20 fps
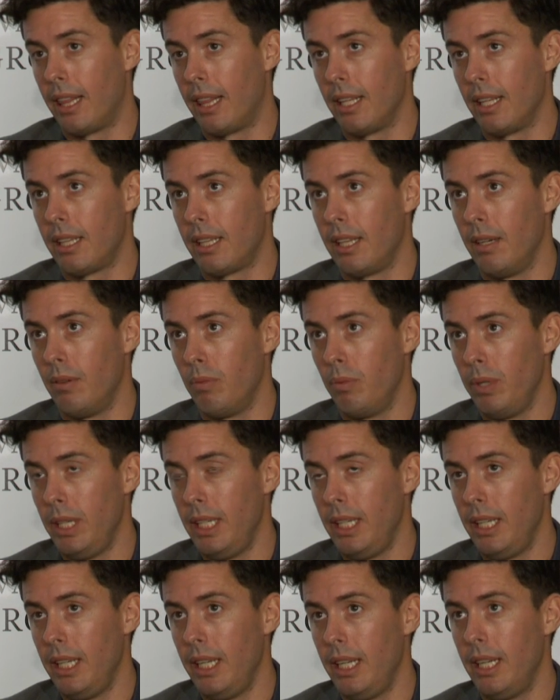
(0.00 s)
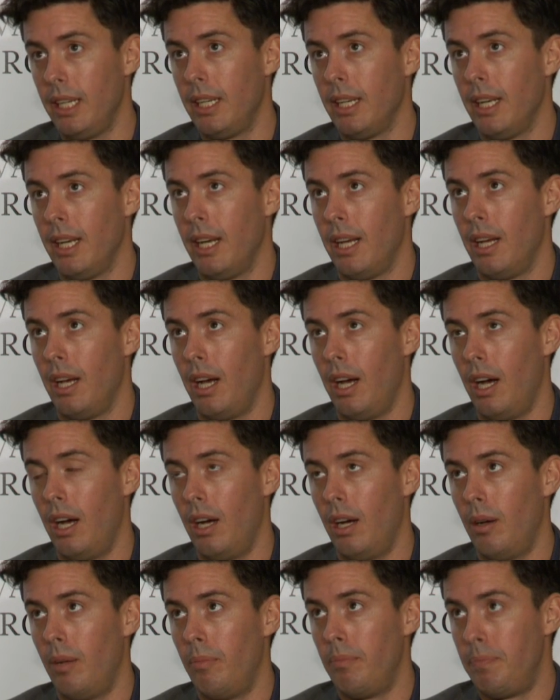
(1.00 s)
think that we need
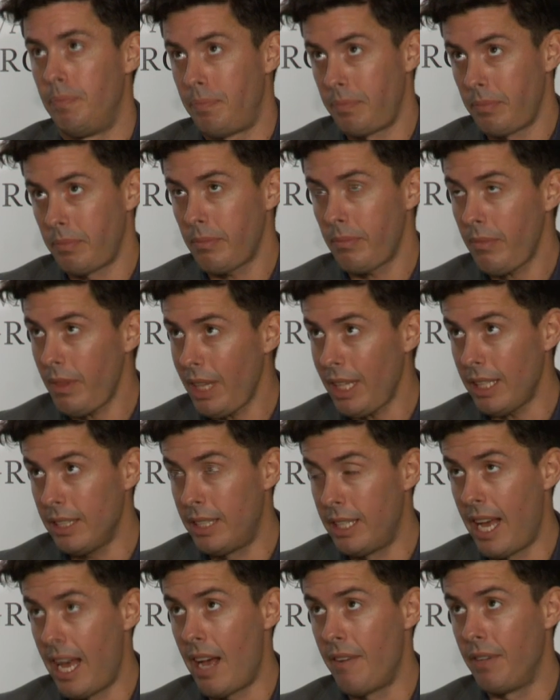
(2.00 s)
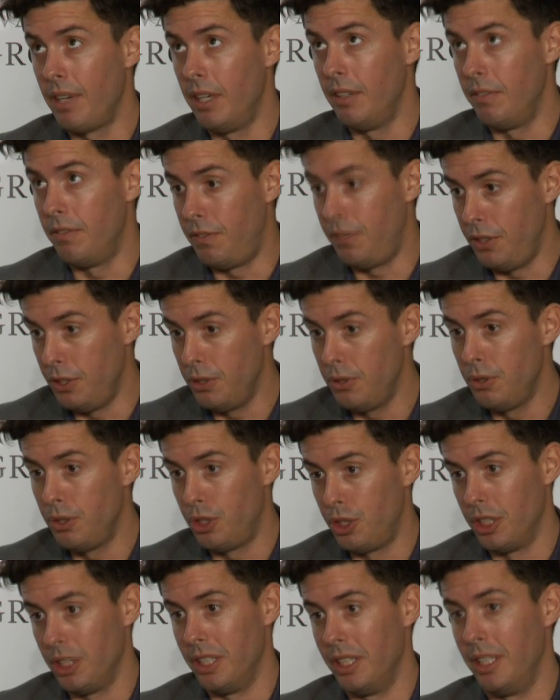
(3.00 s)
to have an
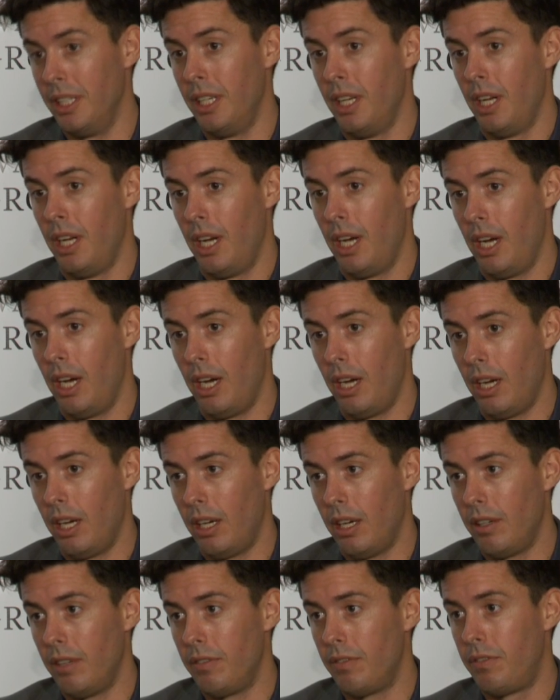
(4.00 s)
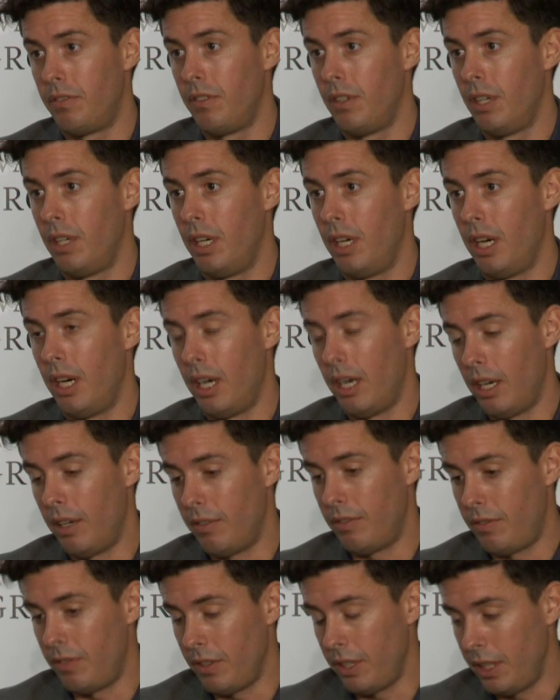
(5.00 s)
infusion of
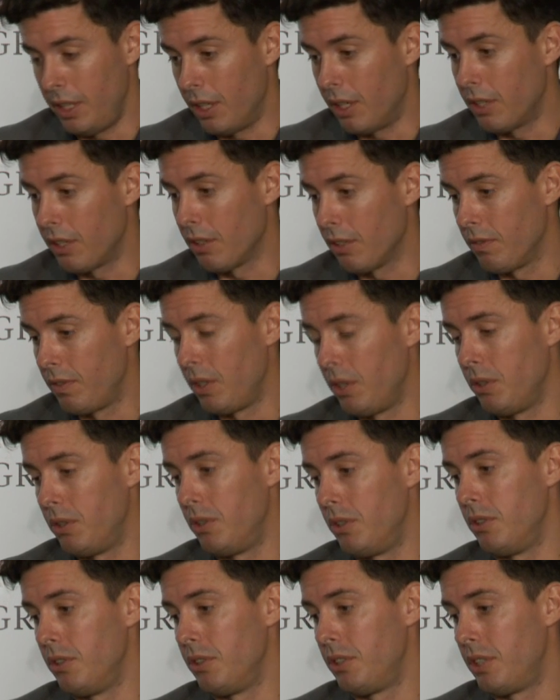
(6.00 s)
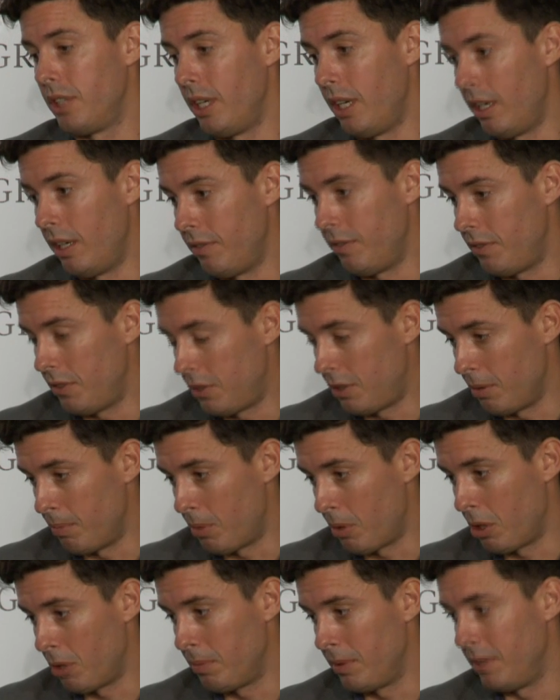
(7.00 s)
younger voters, of
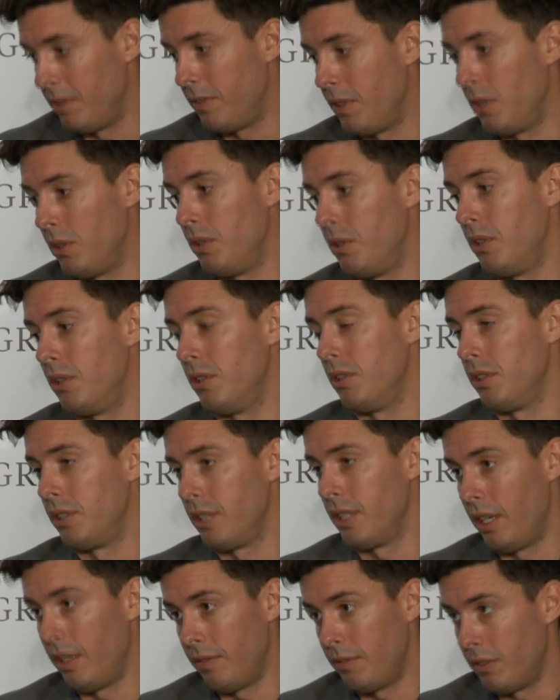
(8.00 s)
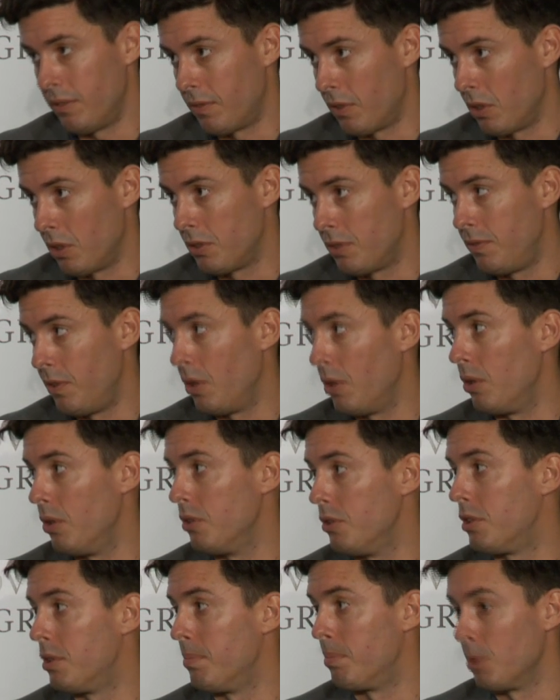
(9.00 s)
suburban voters, of diverse
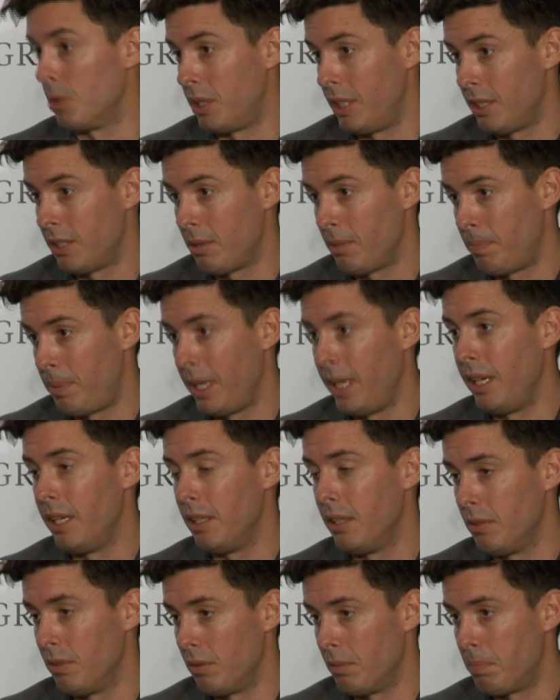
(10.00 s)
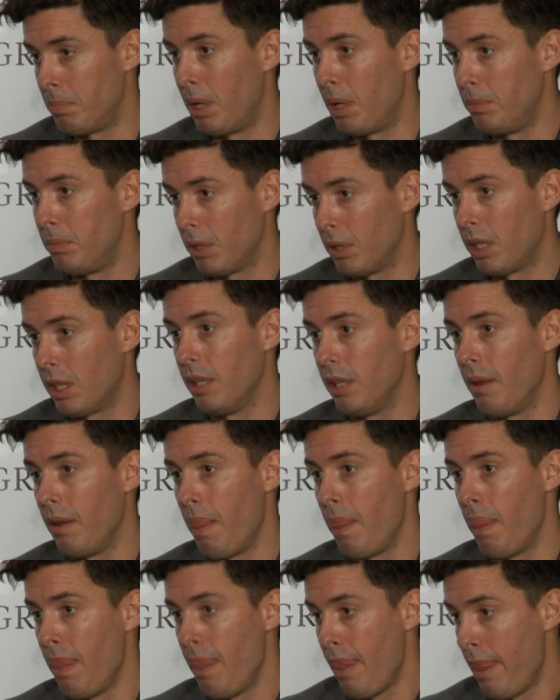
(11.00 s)
voters to participate in the
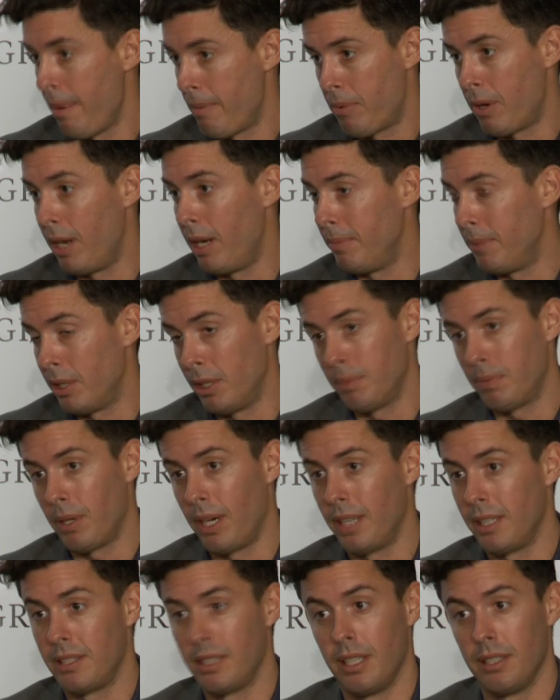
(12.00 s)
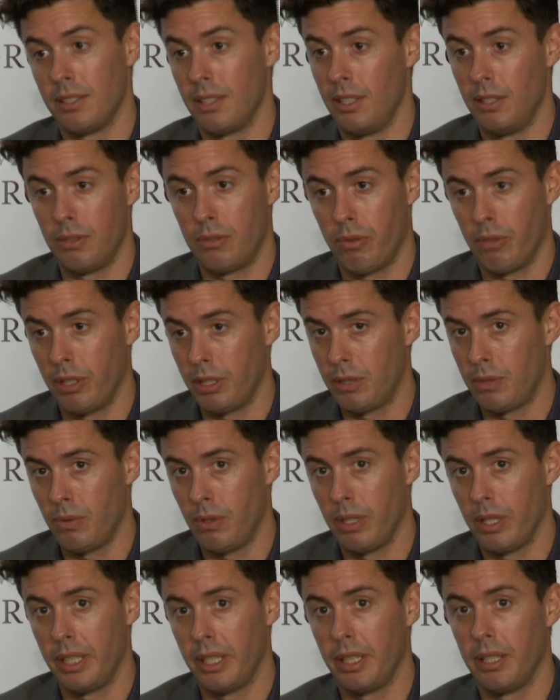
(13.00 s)
Republican primary process. In
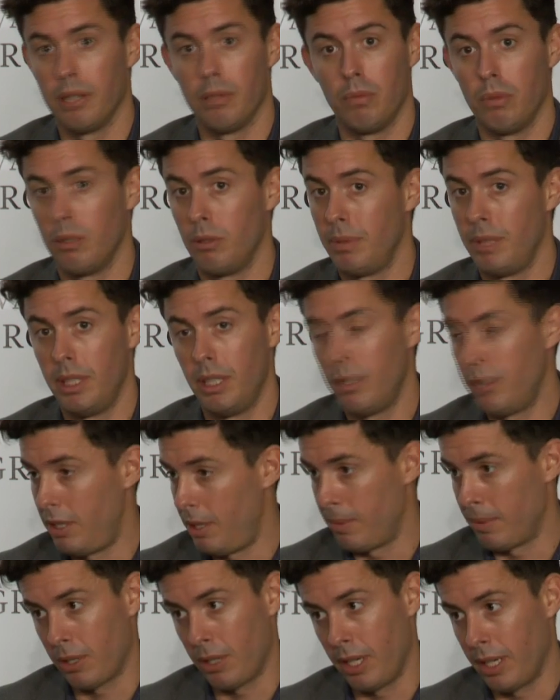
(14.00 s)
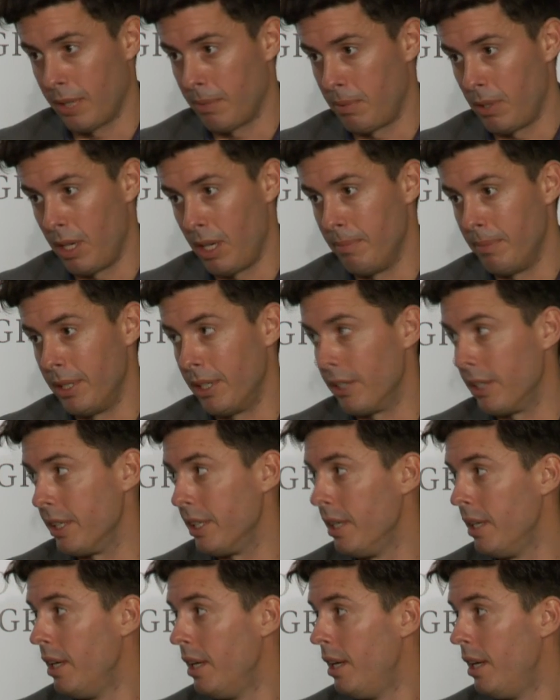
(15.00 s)
2020, there will be no Democratic primary.
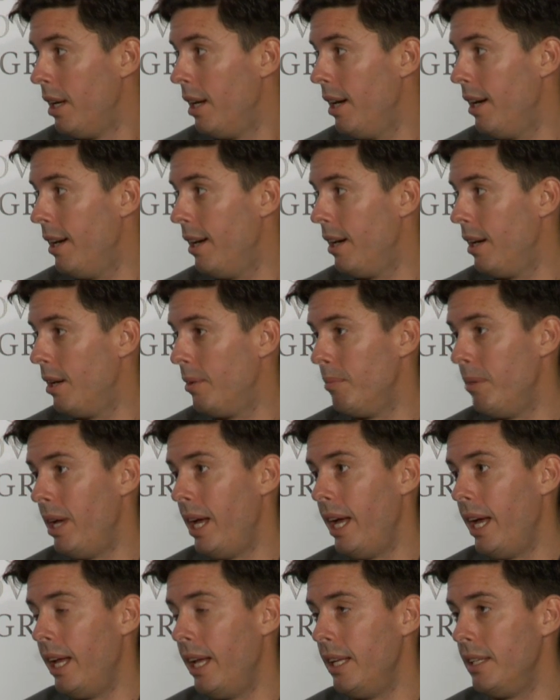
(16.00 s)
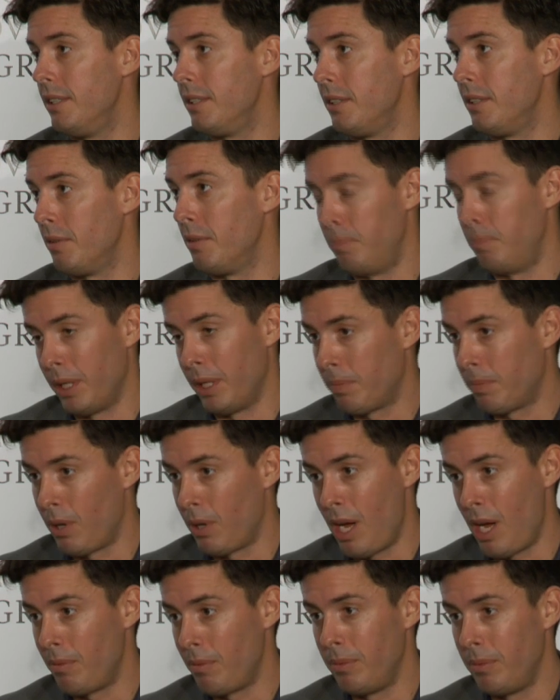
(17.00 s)
And the big
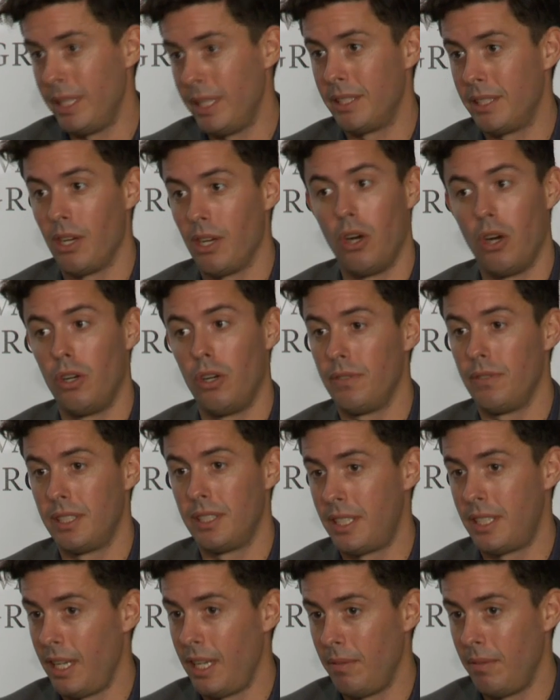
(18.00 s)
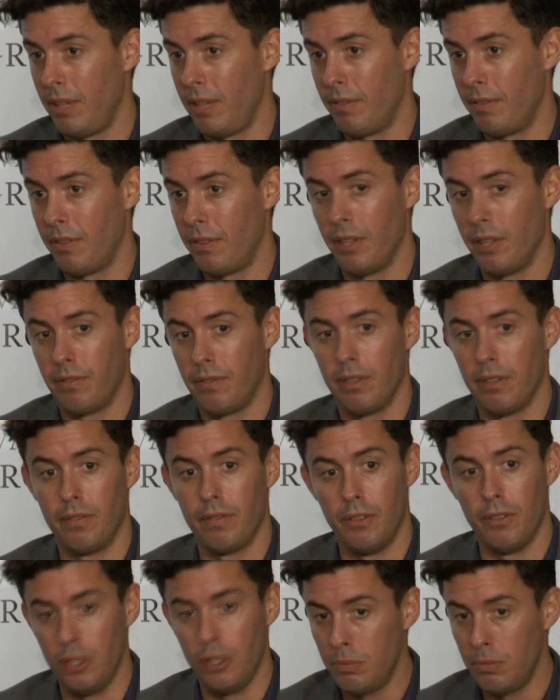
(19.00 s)
problem is all of the same,
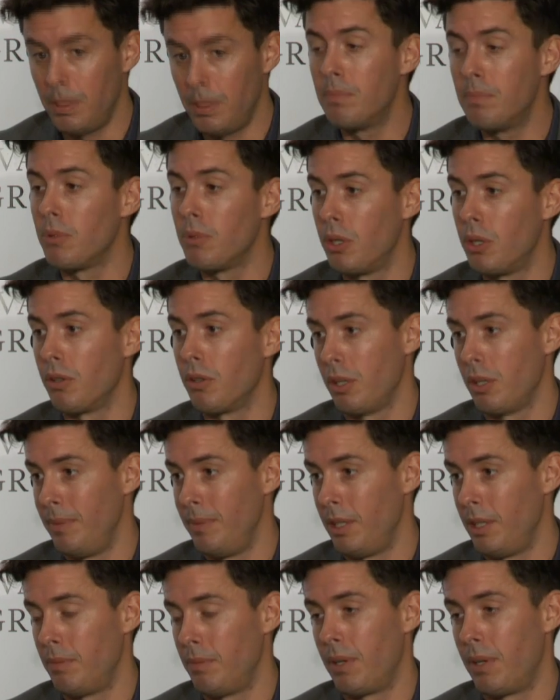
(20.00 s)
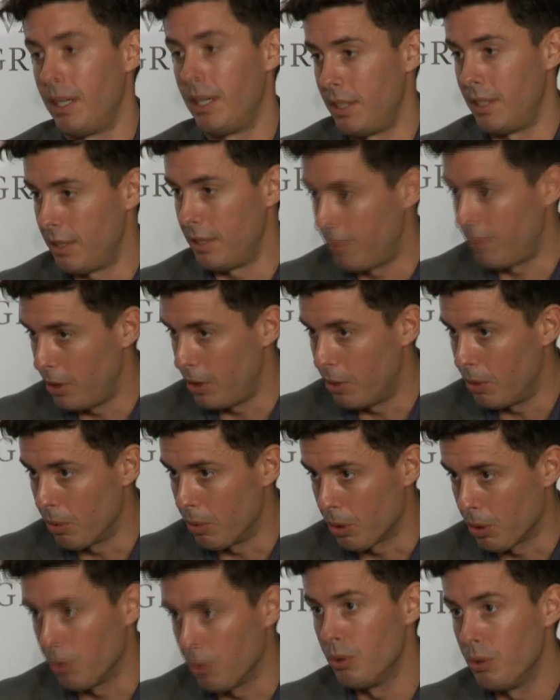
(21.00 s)
if new people don't come into the process, if we don't
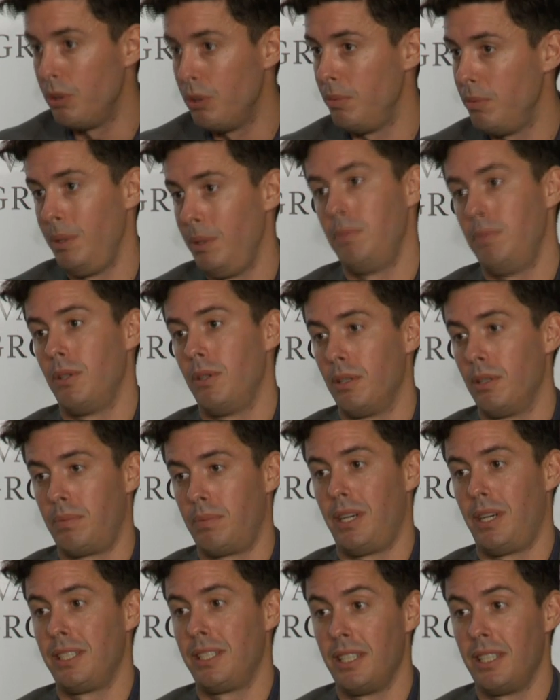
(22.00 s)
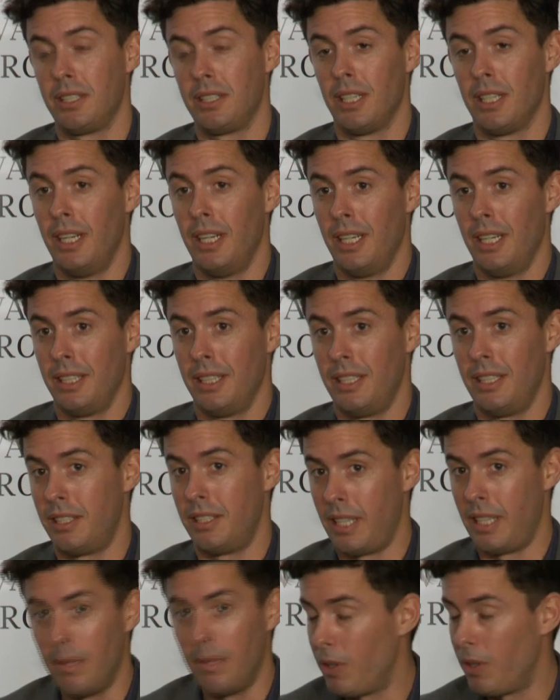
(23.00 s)
recruit new people into the process, the
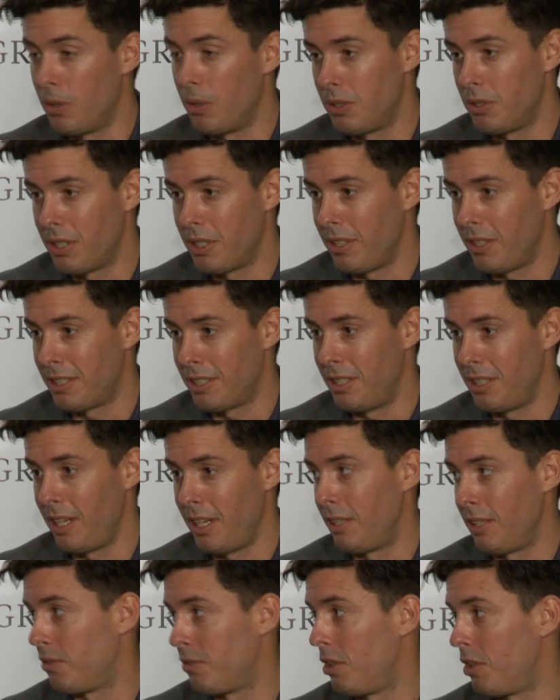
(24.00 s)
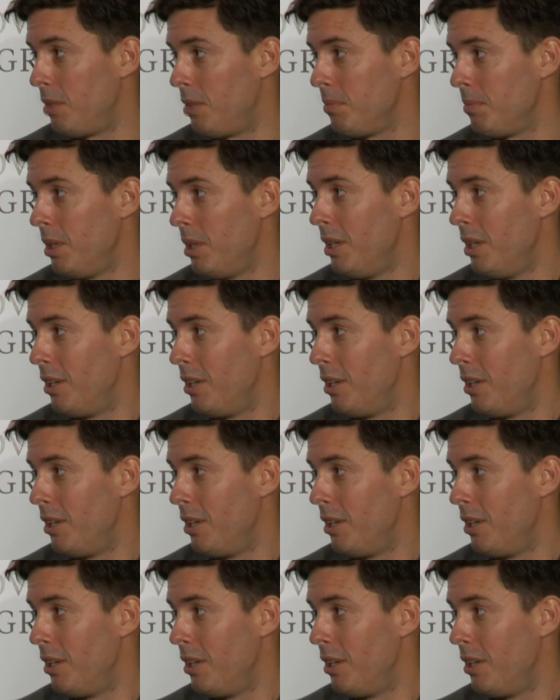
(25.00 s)
same voters that elected Donald Trump